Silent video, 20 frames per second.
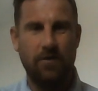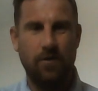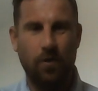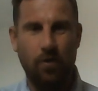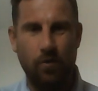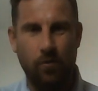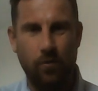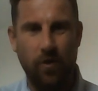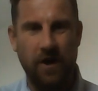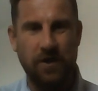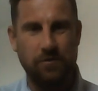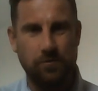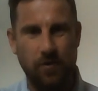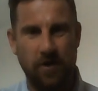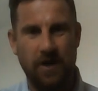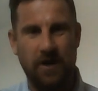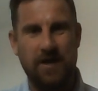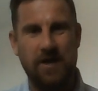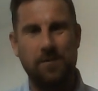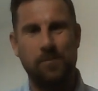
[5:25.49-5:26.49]
always
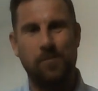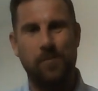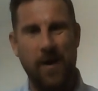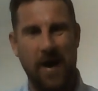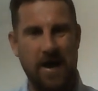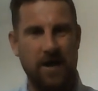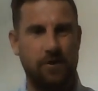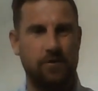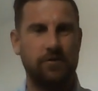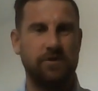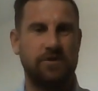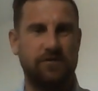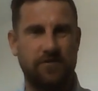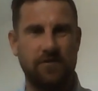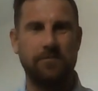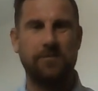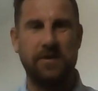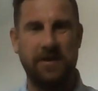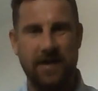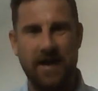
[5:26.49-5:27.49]
working backwards
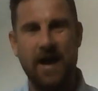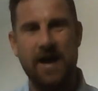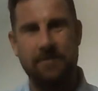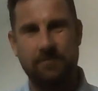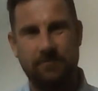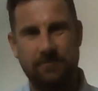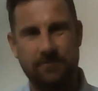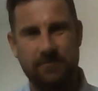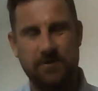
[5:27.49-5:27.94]
from the game.